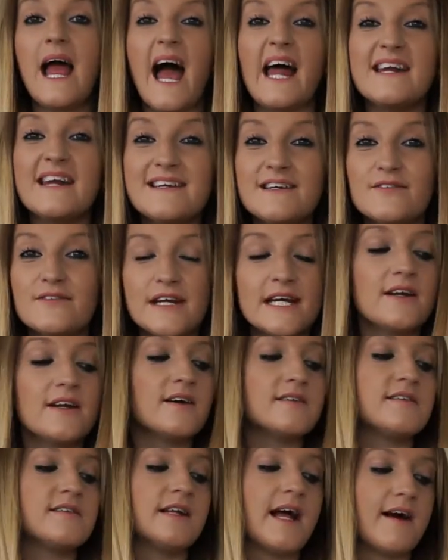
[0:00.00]
I didn't
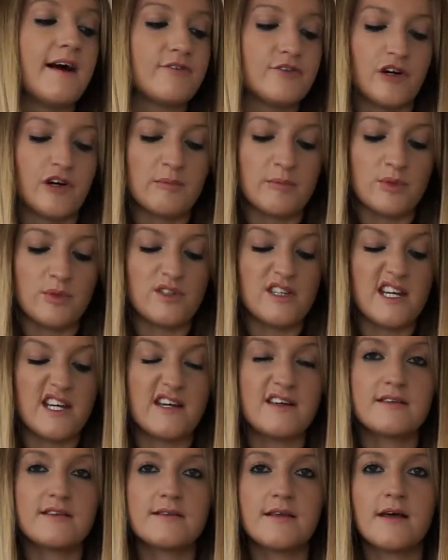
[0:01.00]
realise till after I bought
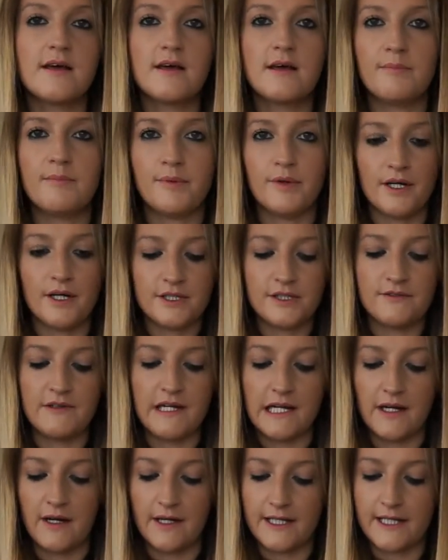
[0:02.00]
this, but I do
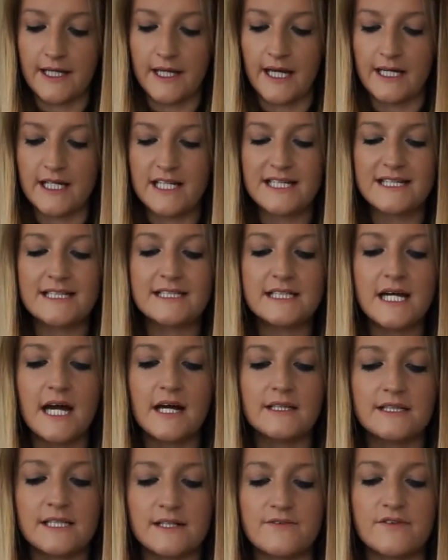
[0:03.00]
really like it. And you can
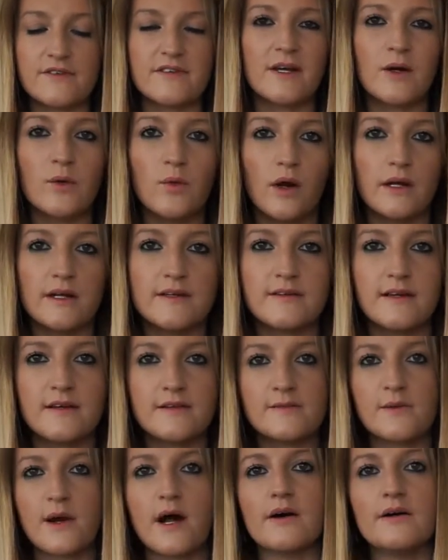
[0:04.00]
tell difference in quality
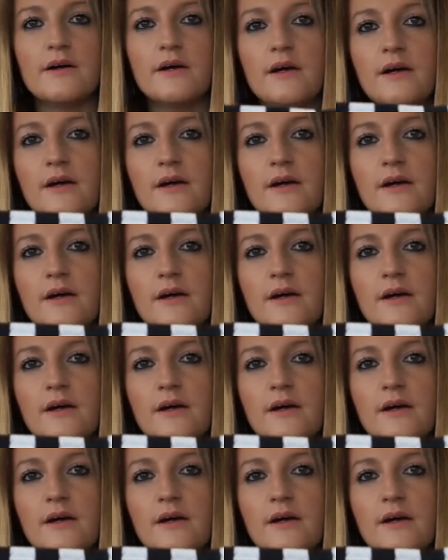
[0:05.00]
as well.